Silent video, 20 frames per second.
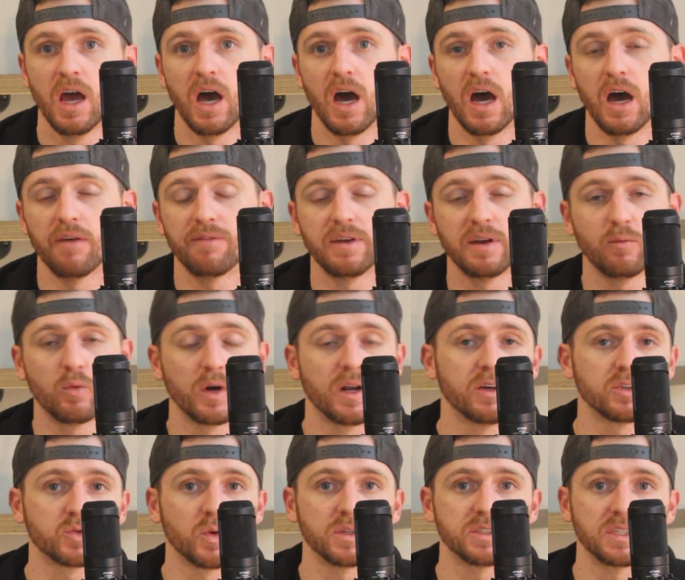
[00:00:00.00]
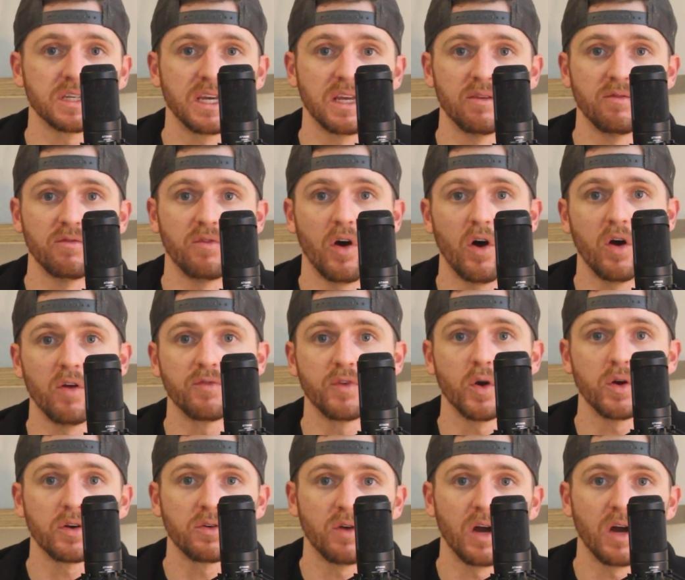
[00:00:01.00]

Uh, if anyone else wants to get involved, go to